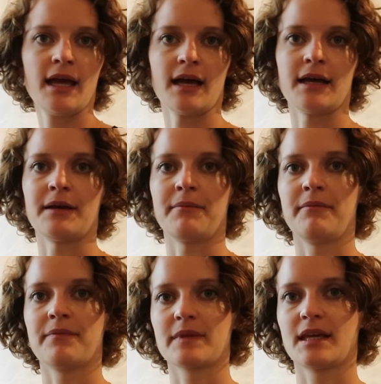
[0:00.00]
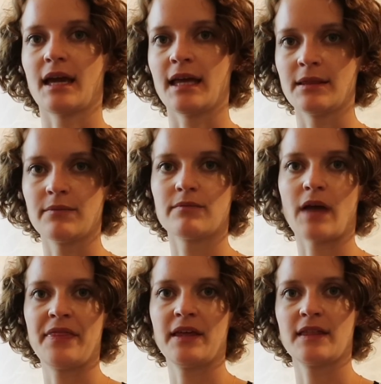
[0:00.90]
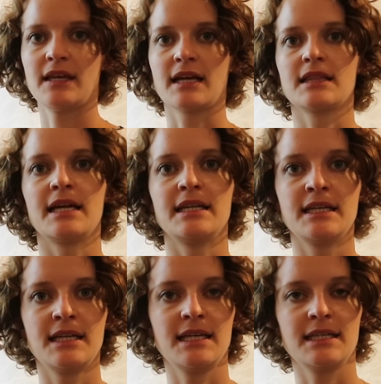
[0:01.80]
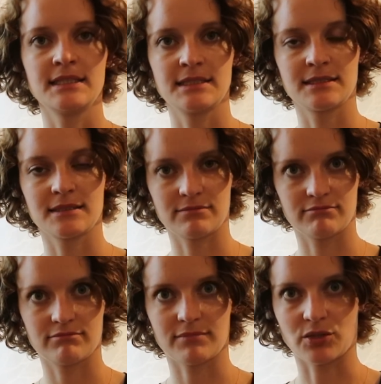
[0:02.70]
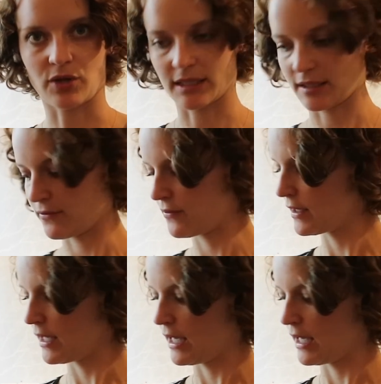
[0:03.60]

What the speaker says: I think the neckline is attractive,